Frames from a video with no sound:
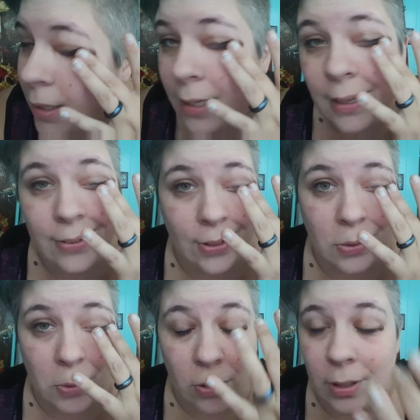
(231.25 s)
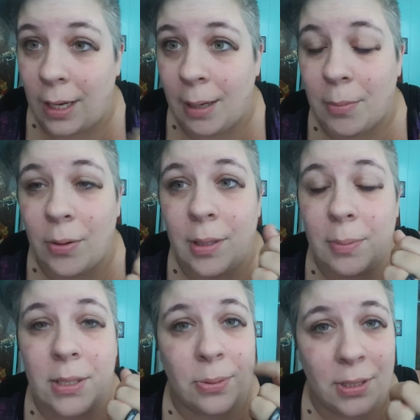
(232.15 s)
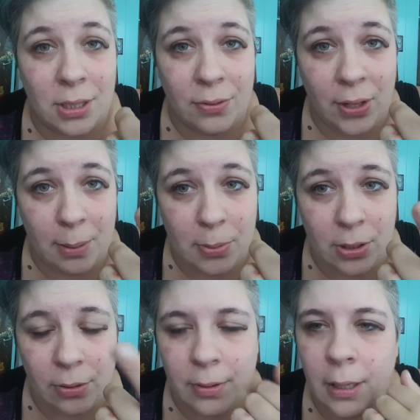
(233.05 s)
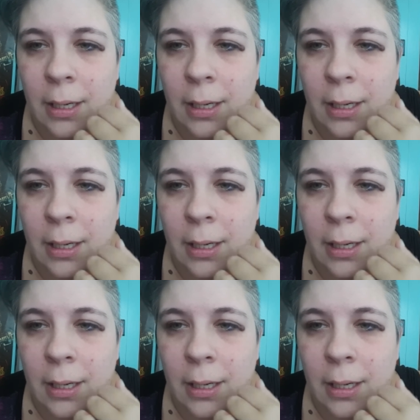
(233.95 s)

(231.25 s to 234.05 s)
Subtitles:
And yes, I smoke. I'm going to be switching to vape soon.